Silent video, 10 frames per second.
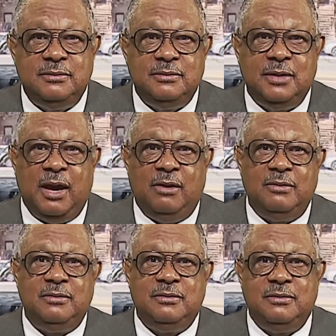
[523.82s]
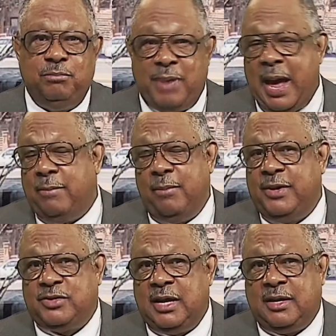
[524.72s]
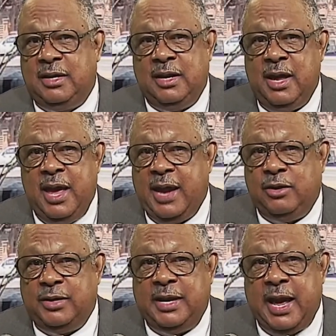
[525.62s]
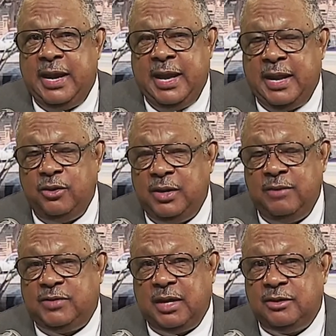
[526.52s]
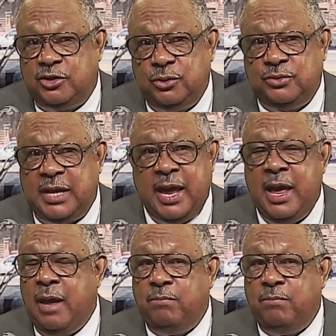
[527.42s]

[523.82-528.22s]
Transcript: Now, Bible makes that clear. Ain't no denying that. You can even tell the Jews that.